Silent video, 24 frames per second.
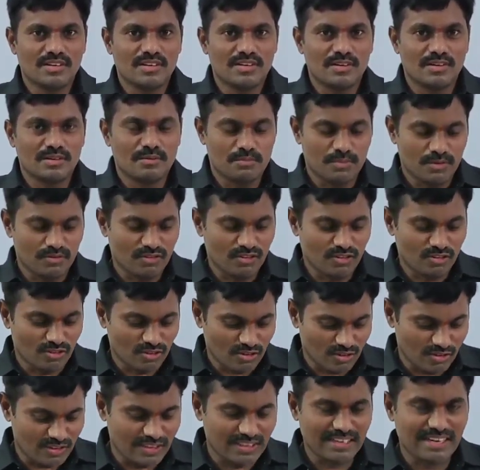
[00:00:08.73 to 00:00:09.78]
Before going to the
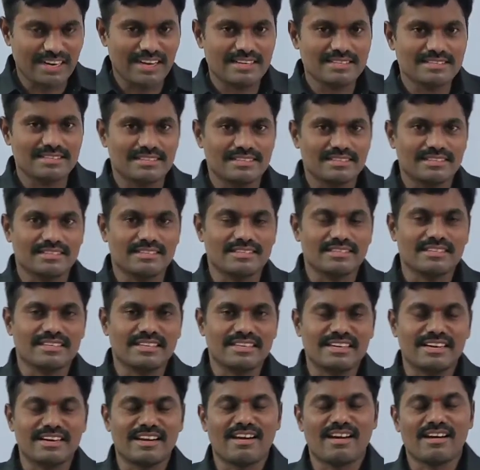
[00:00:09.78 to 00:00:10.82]
class, in
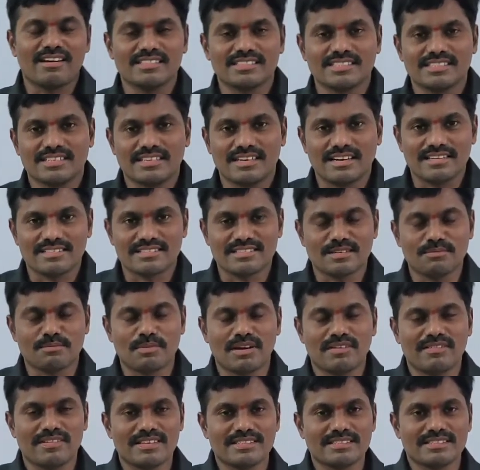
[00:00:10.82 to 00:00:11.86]

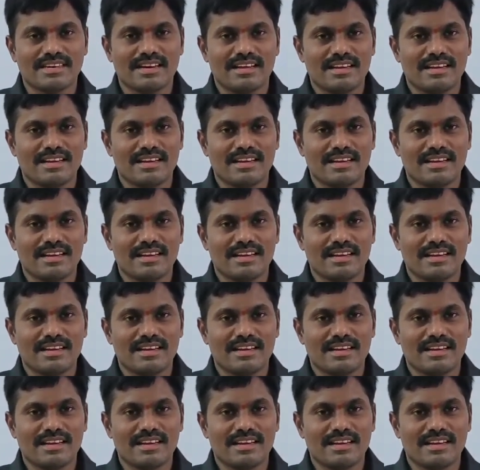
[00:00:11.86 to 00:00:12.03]
previous class we